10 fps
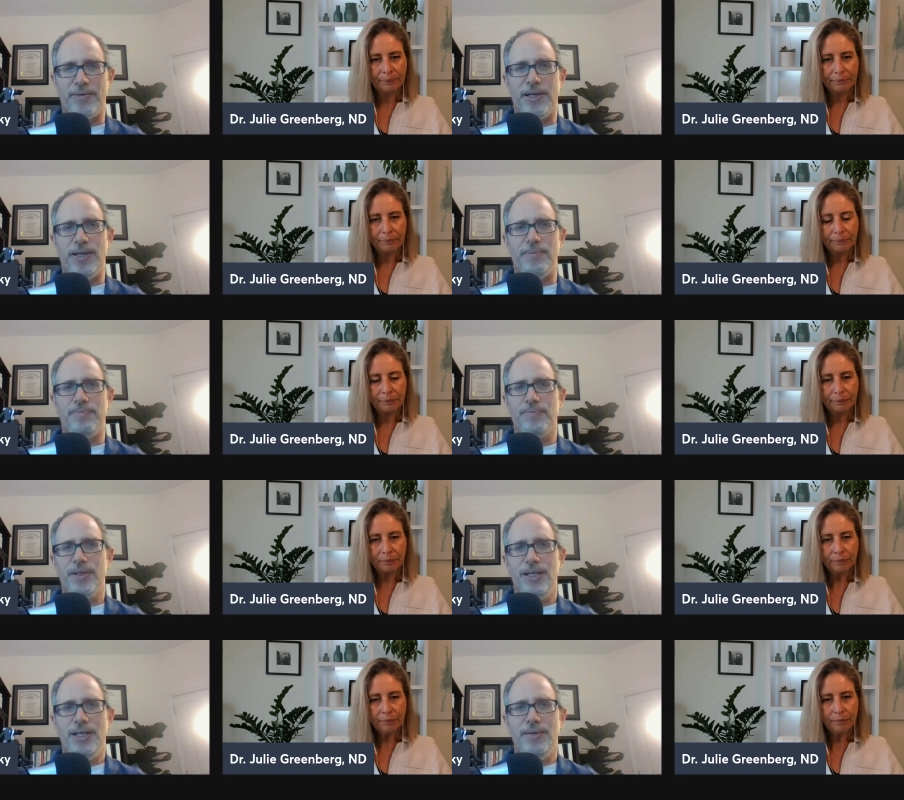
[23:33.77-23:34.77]
Speaker 1: um,
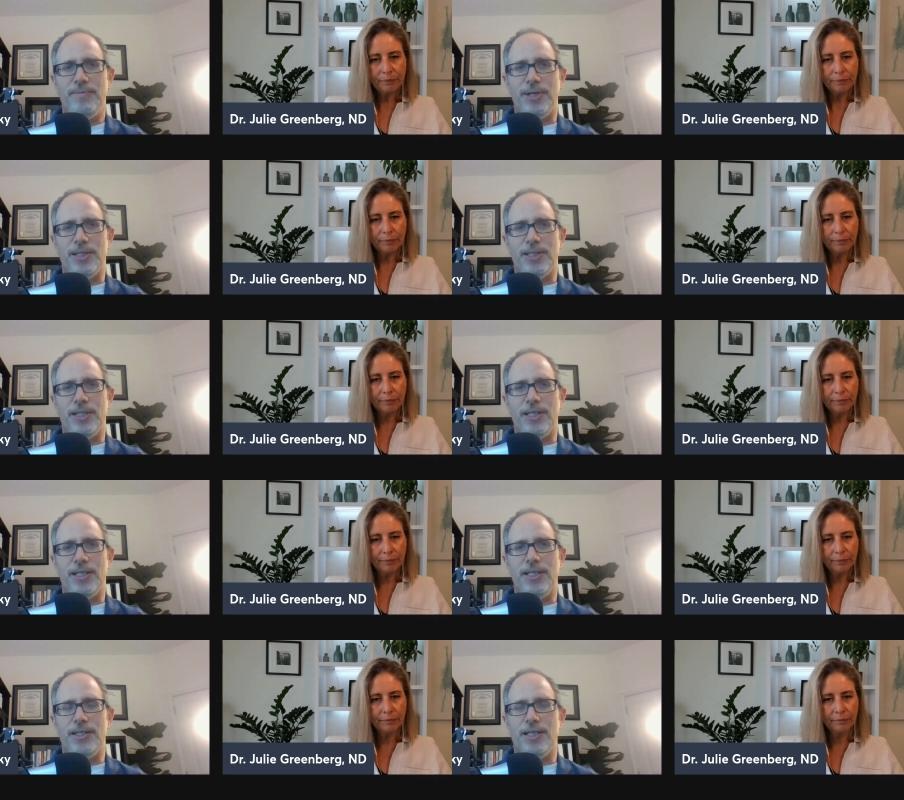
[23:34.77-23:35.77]
but uh,
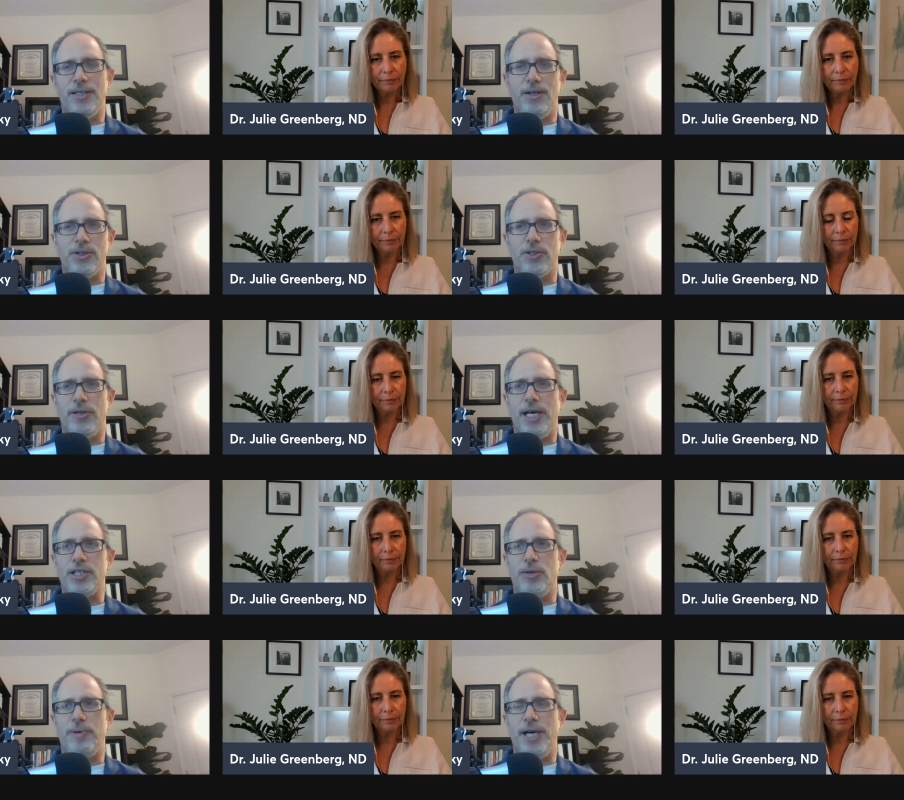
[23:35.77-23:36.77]
he's a, uh, also a
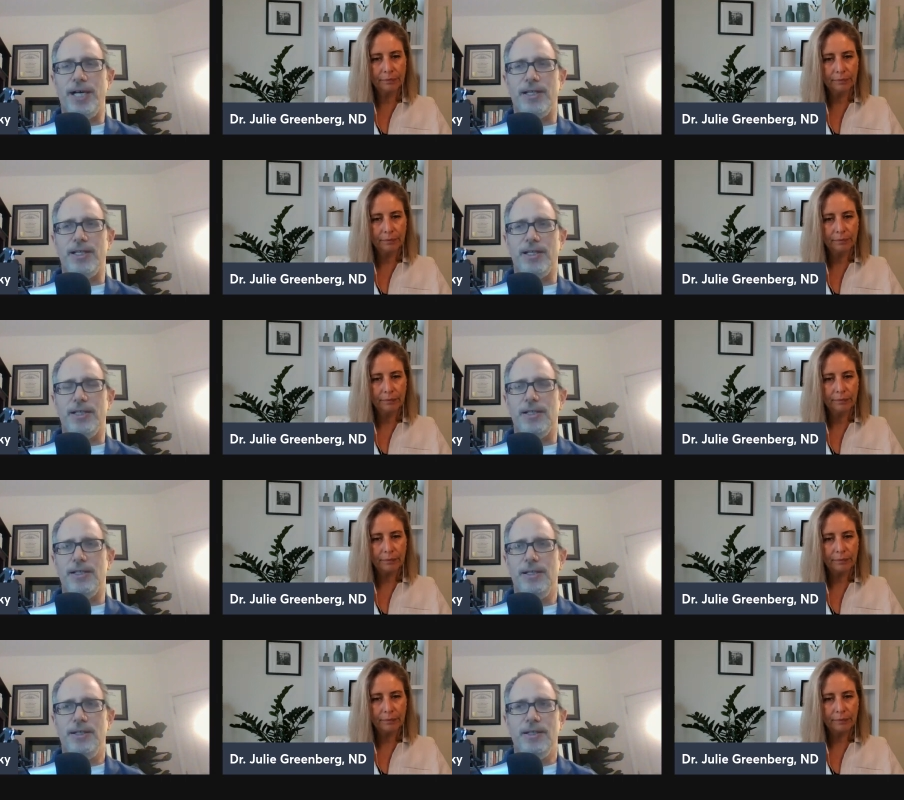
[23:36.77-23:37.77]
naturopath,
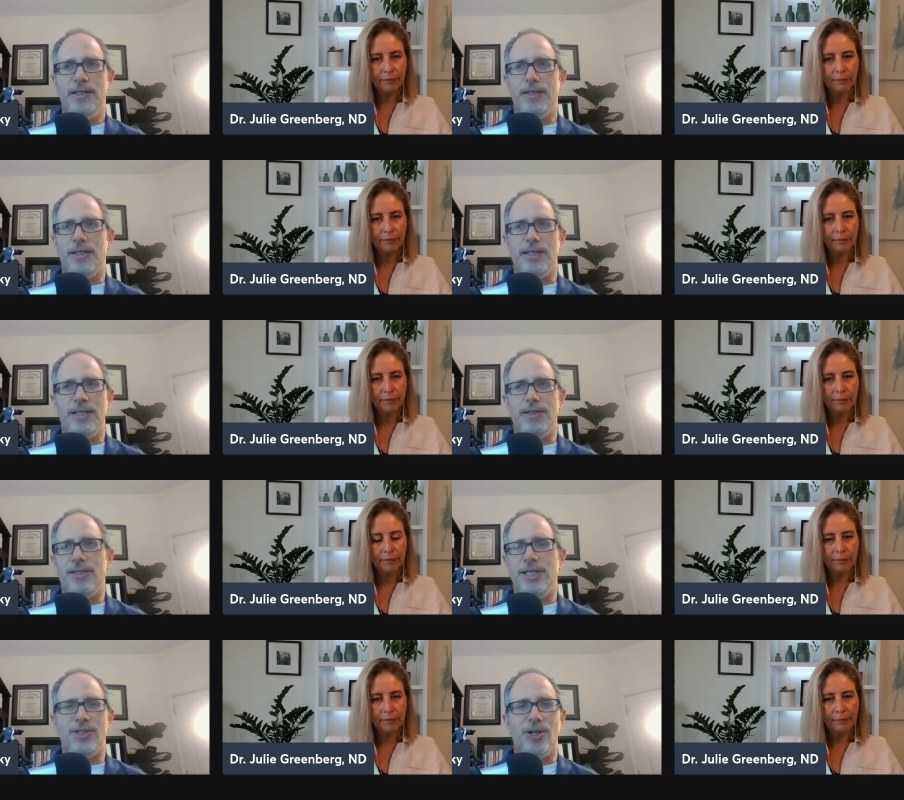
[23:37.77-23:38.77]
and uh, he
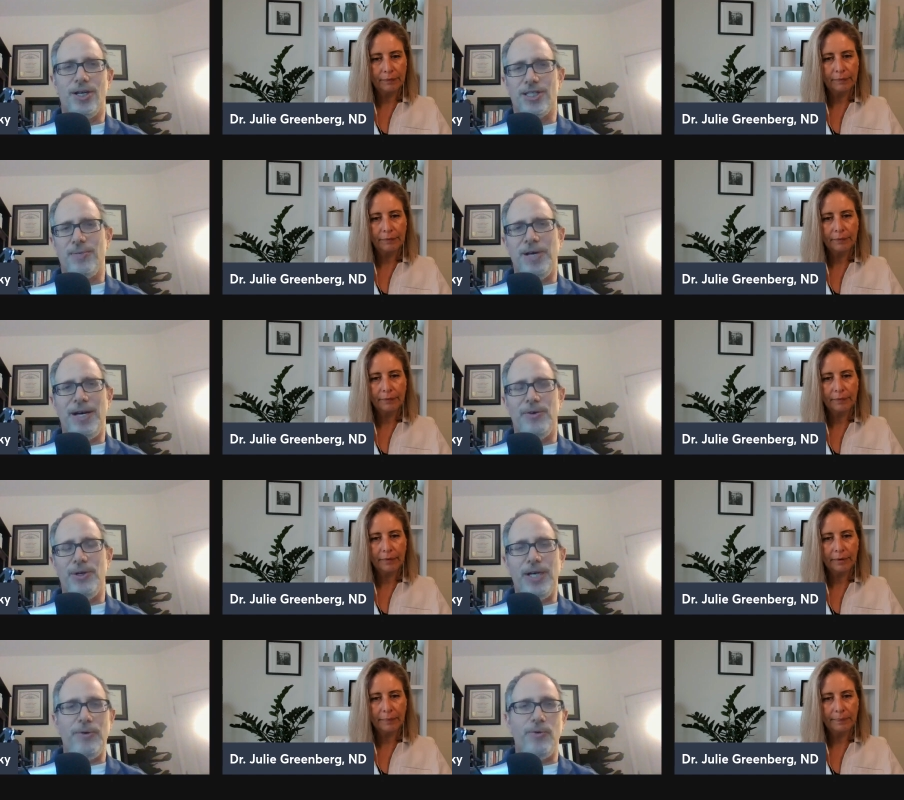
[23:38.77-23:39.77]
he talks about
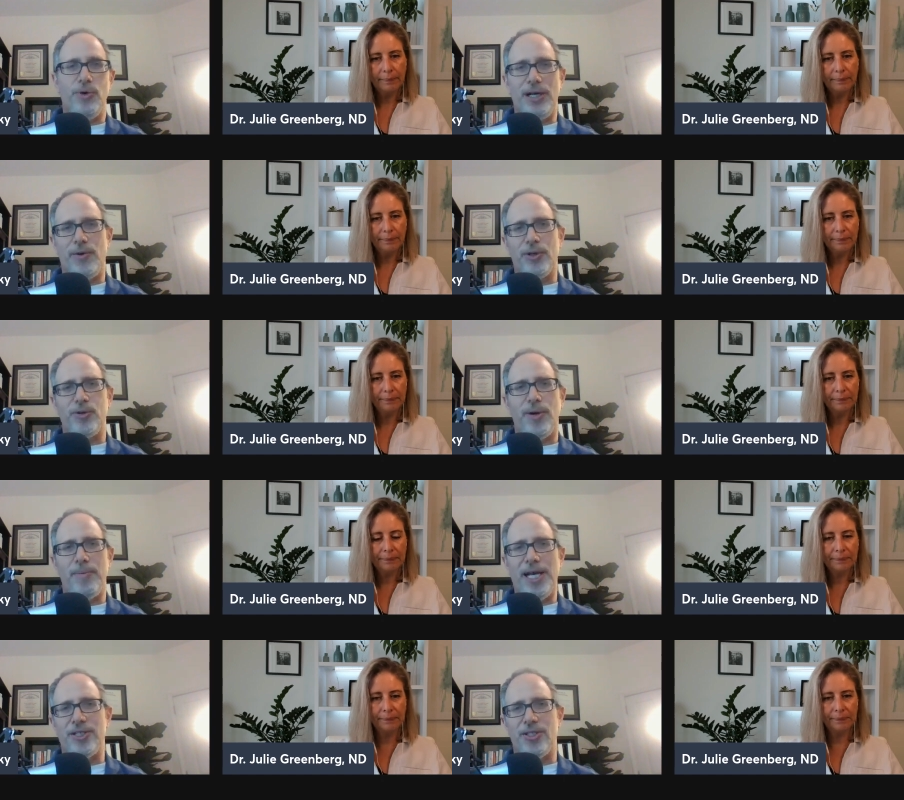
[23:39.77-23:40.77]
what I, when I went through my
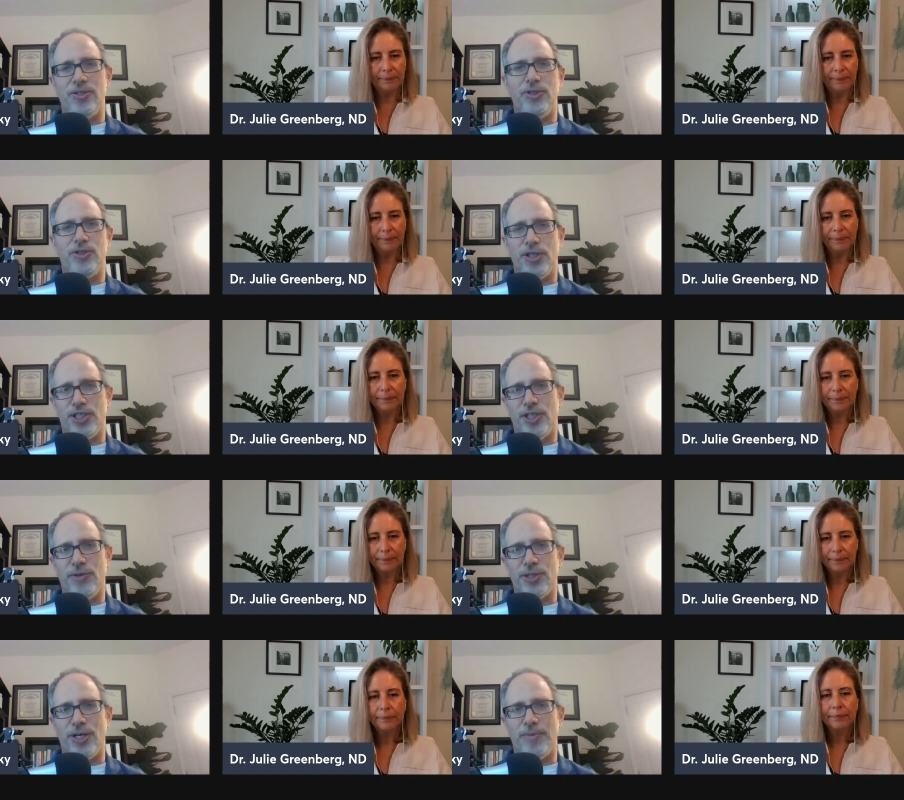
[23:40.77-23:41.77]
master's in nutrition, he
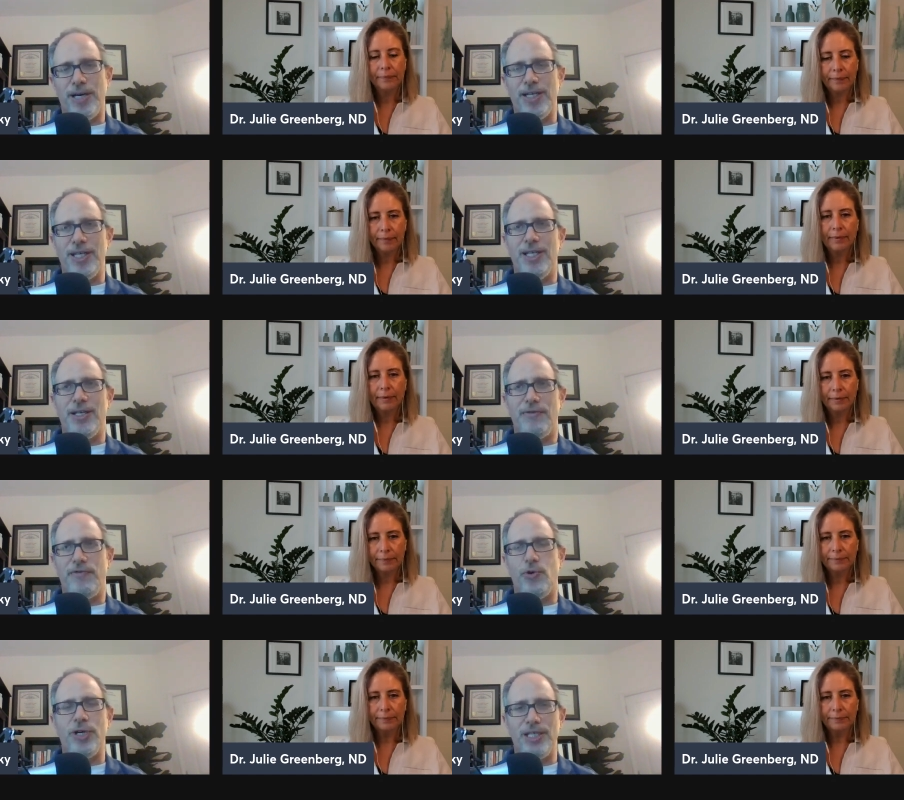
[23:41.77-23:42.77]
was talking about eating
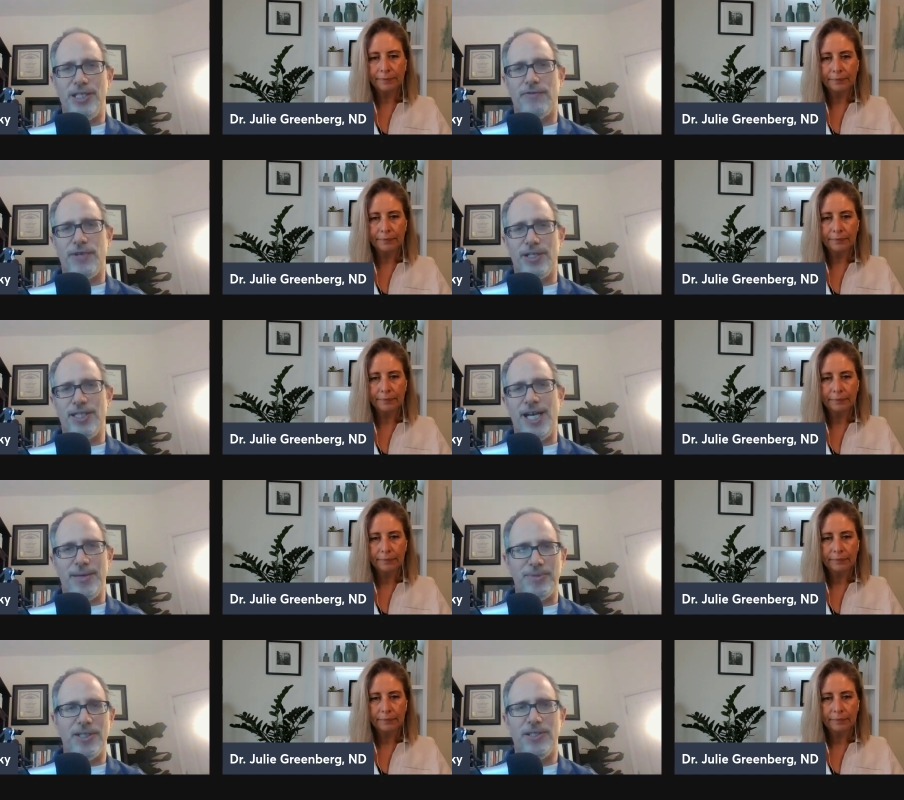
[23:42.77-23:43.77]
forty different
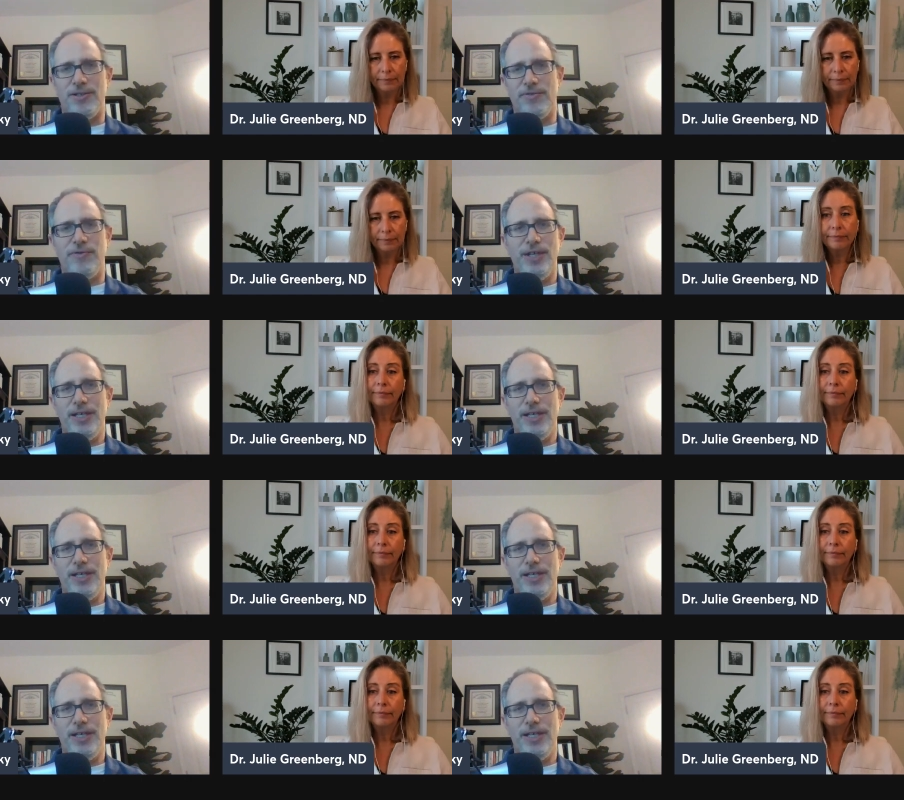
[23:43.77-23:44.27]
types of.